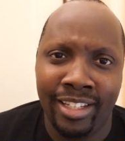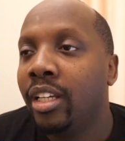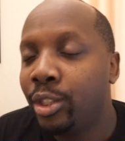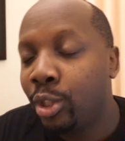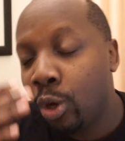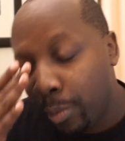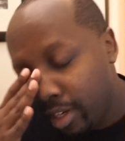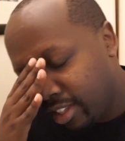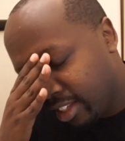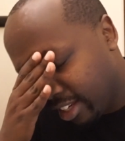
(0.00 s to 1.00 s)
So
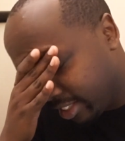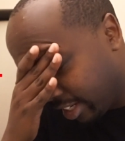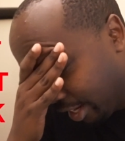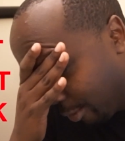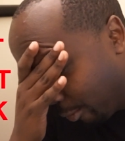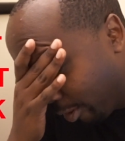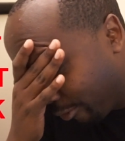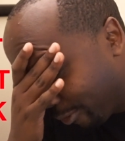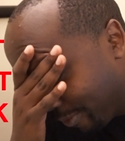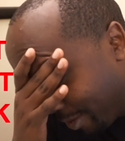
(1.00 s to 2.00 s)
many things that didn't work
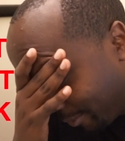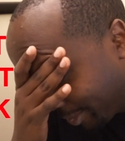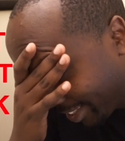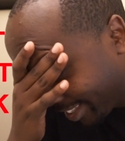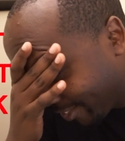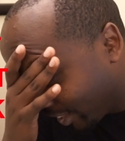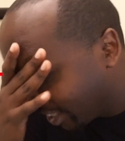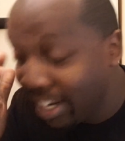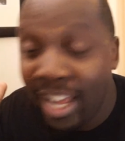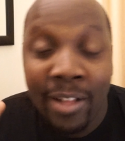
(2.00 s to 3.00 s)
for me with this
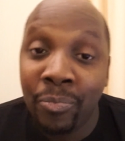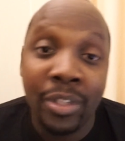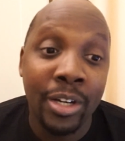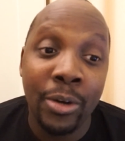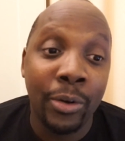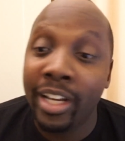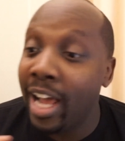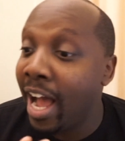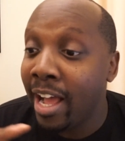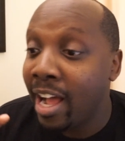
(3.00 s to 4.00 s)
villain. You know
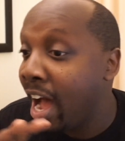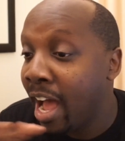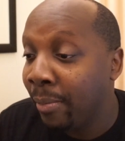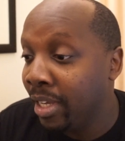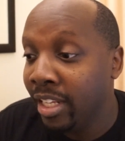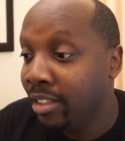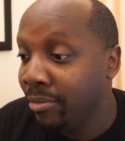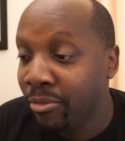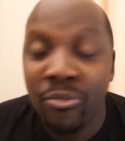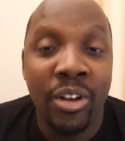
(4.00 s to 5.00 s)
what? I mean,
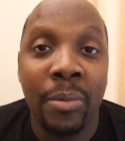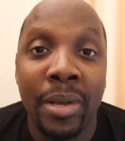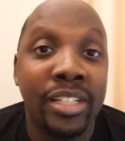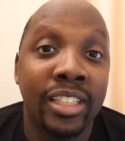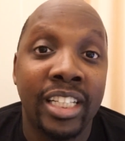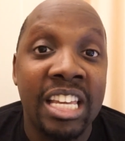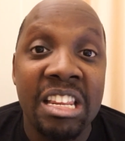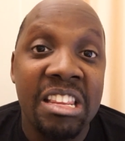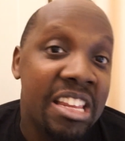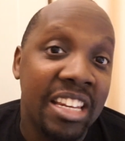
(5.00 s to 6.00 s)
fundamentally,
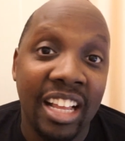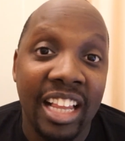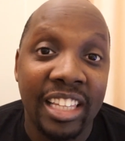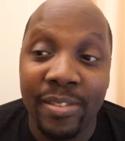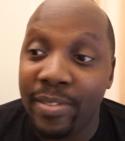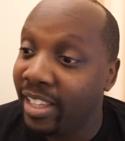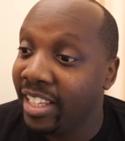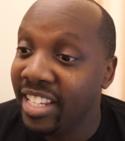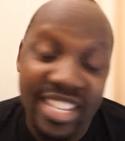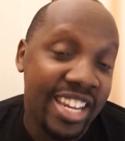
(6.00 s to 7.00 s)
did not like the
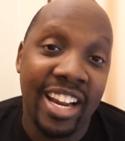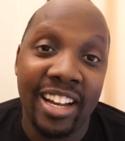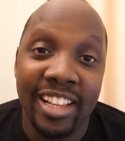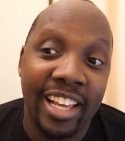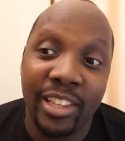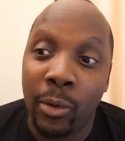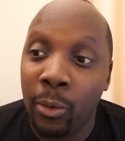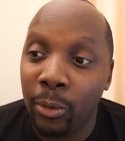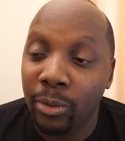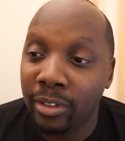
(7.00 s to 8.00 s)
villain. Did not like the
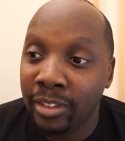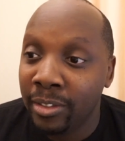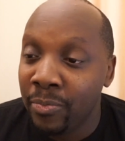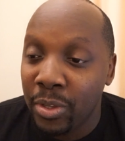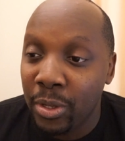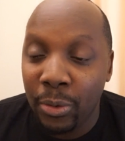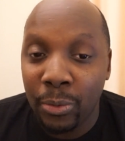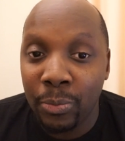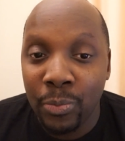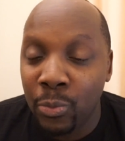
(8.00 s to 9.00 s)
whole, you
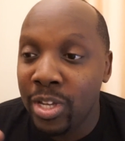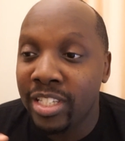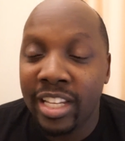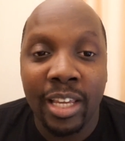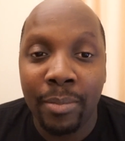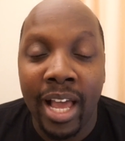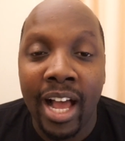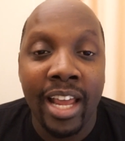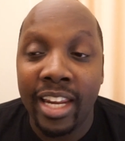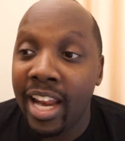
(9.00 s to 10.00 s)
know, reasoning
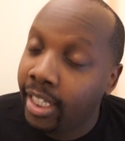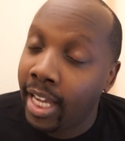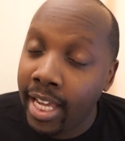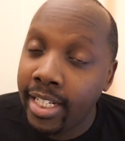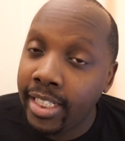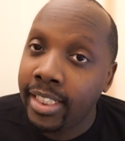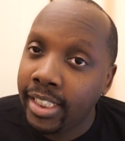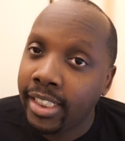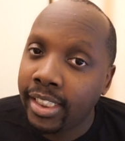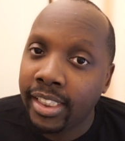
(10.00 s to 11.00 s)
behind it. Kind
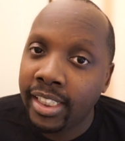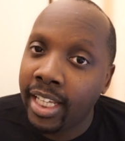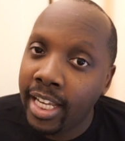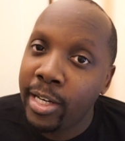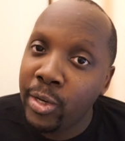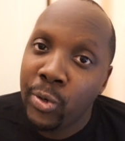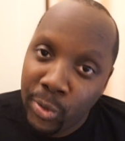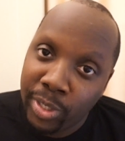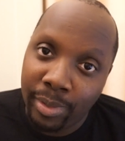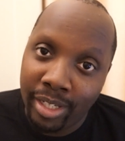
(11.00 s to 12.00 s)
of
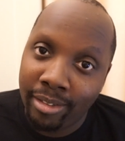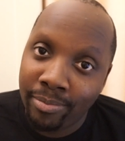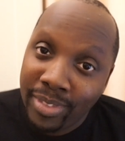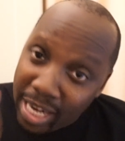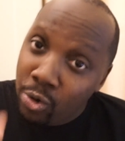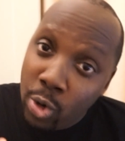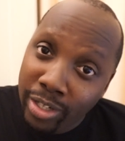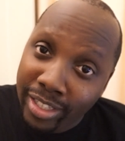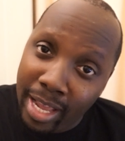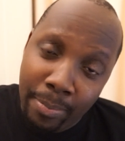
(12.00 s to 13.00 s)
annoying me. Didn't
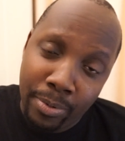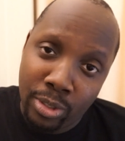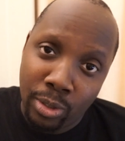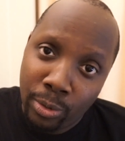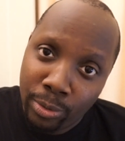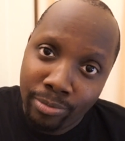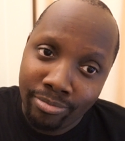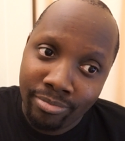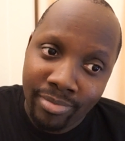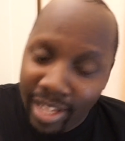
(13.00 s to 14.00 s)
ruin the episode
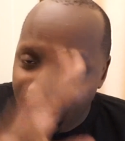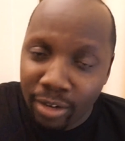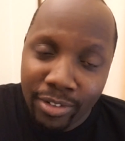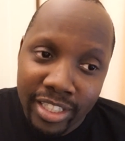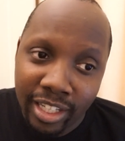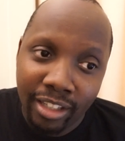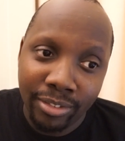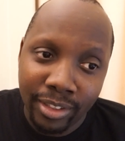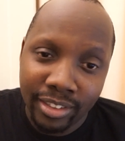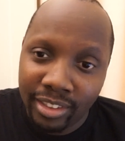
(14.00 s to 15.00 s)
in and of itself,
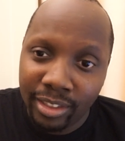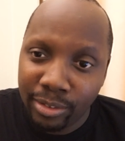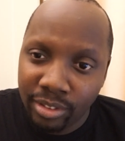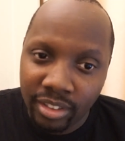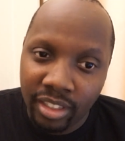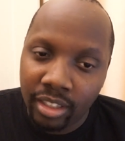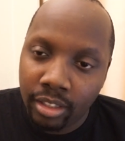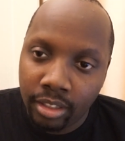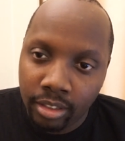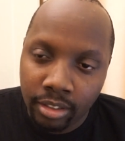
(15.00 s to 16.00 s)
because, you know, like,
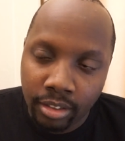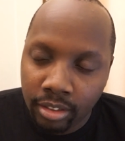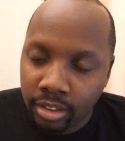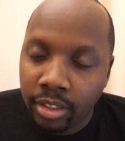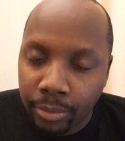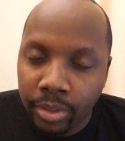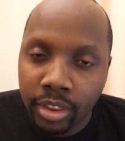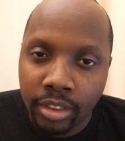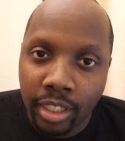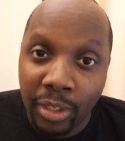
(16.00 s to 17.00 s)
ugh, can we
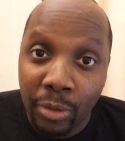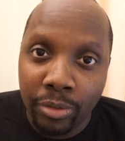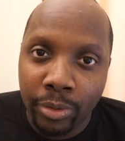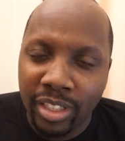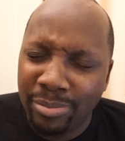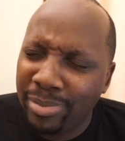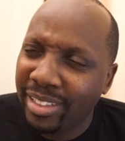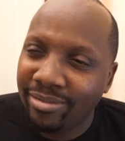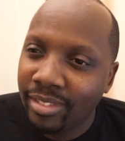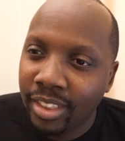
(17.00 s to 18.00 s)
just get over it?
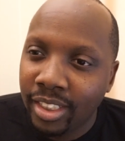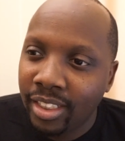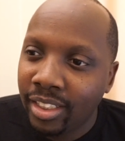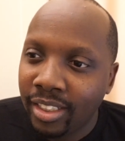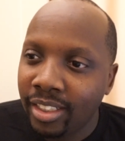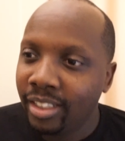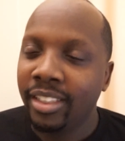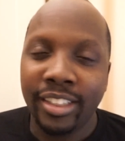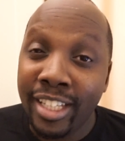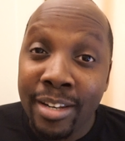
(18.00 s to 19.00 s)
But
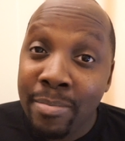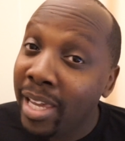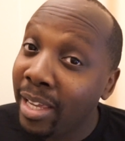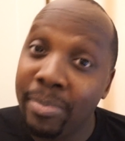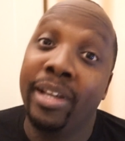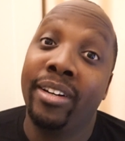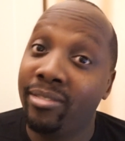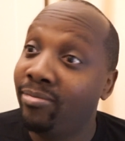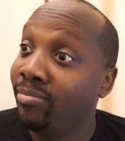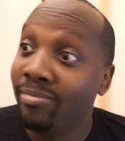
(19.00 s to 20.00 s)
didn't make it better.
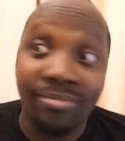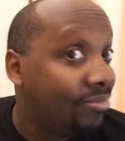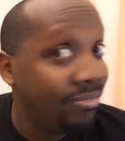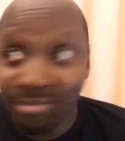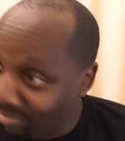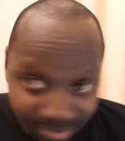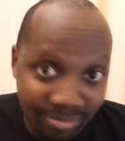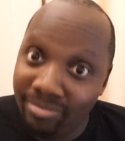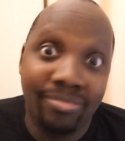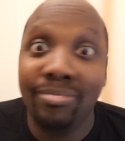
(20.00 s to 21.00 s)

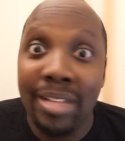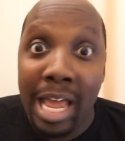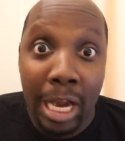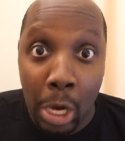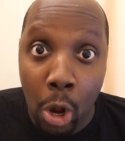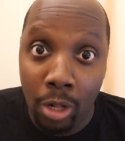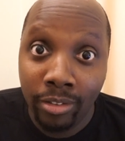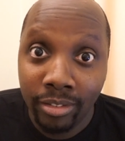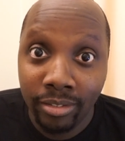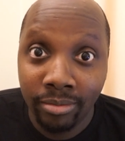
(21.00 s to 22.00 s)
Not at all.